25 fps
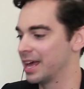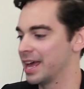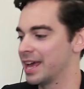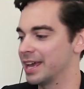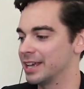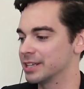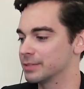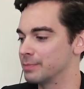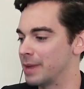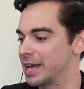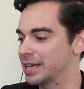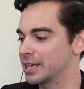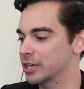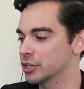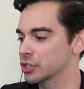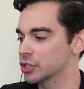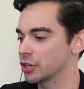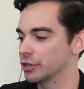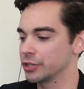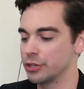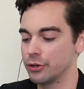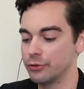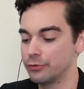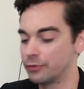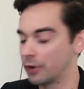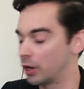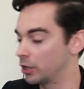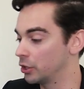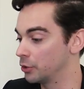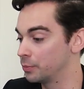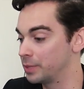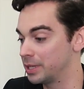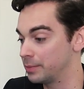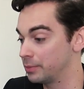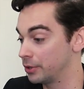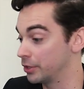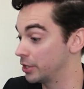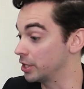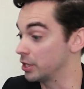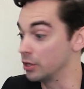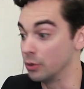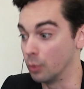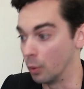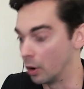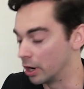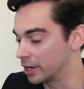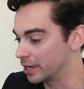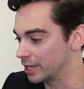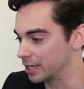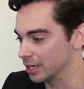Is making sure you follow people that you
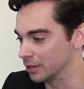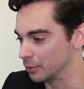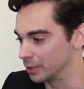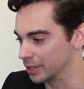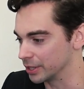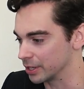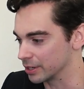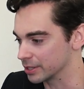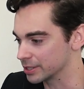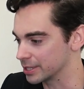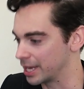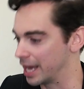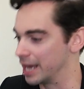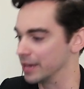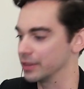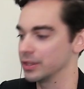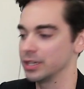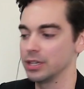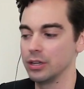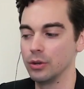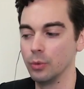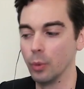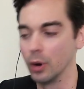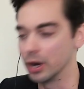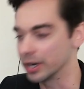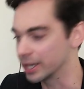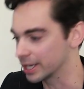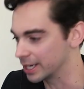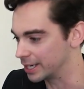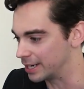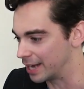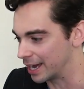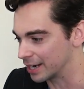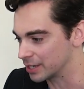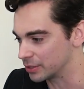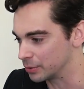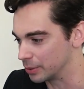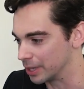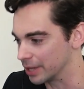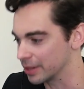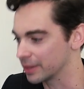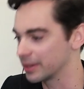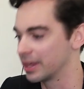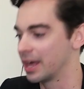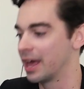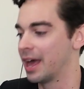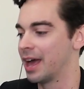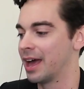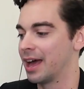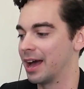want to hear what they're saying, that you want to connect with,
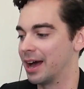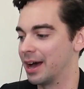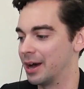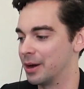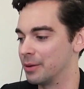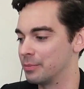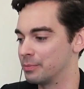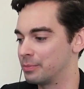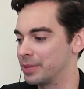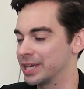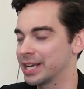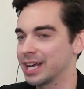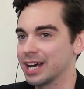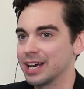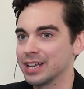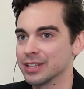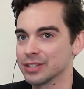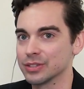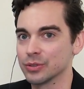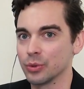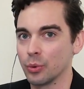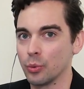because